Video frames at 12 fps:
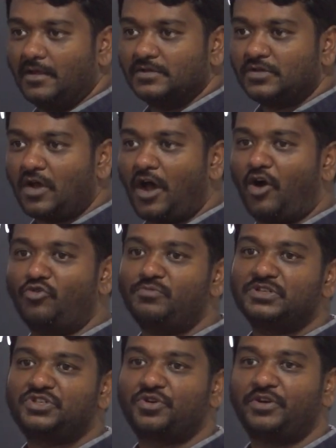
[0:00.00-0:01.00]
So how
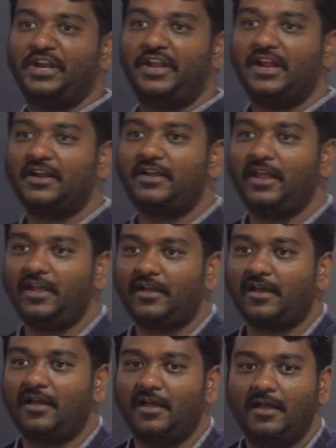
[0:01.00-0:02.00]
much should India take?
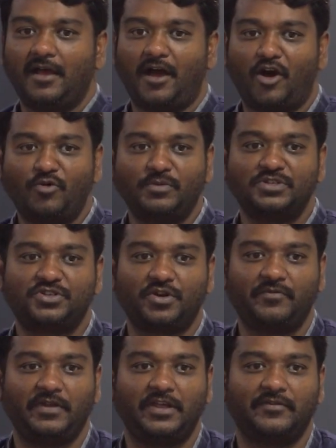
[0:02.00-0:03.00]
How much should
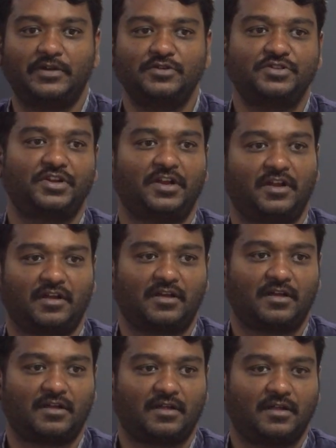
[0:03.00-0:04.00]
we give it to Sri Lanka?
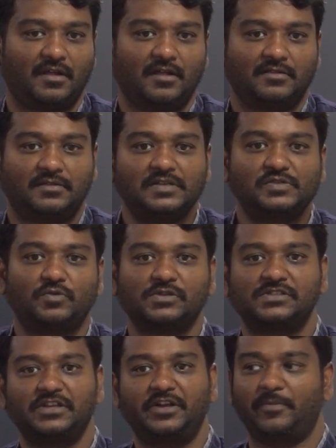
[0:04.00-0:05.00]
This
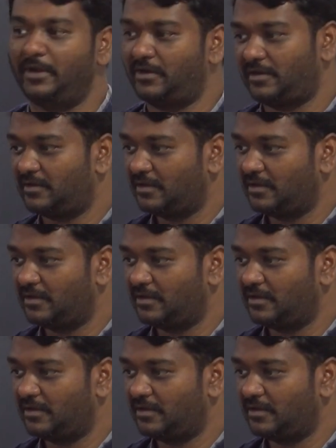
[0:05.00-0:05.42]
was the debate.